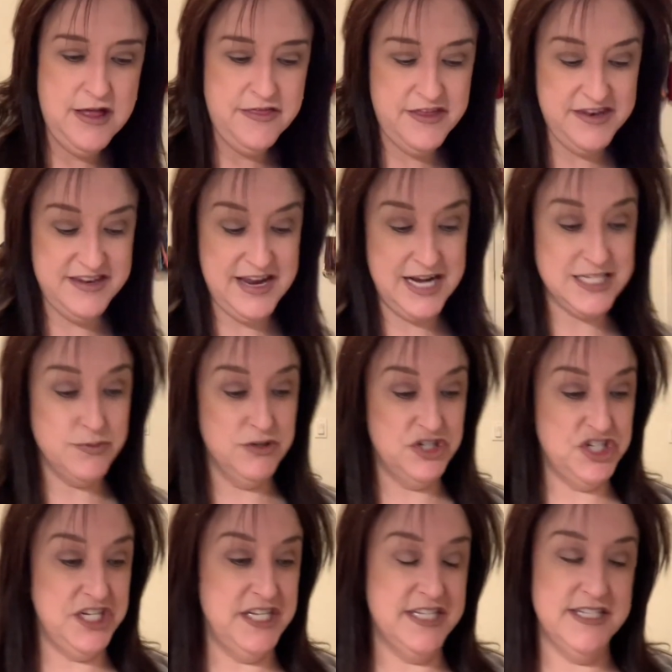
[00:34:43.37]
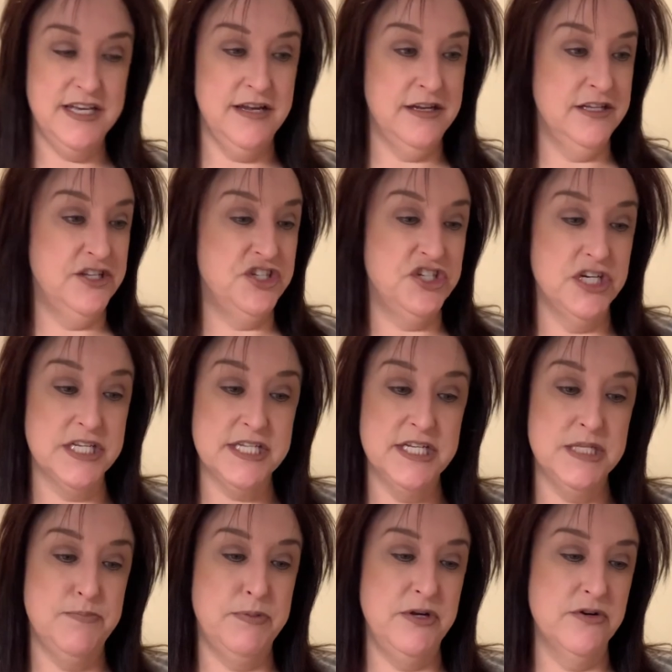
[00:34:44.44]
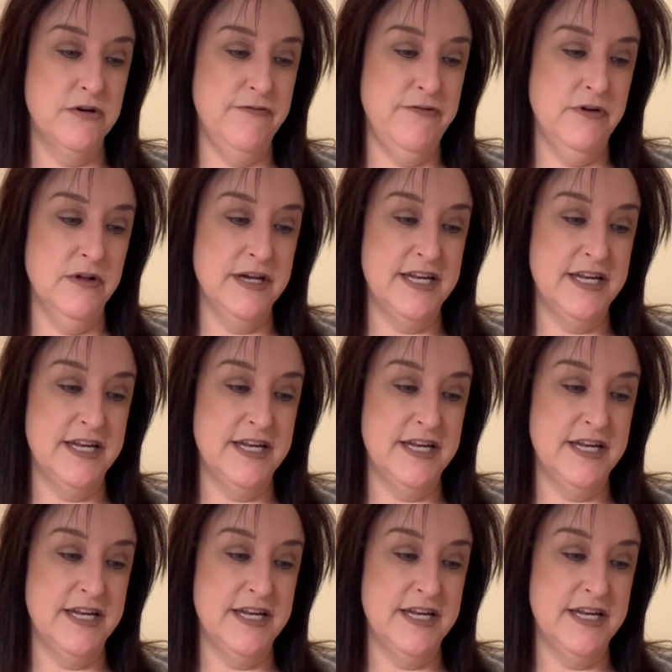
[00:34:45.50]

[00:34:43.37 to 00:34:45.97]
The next one she sent is just as beautiful.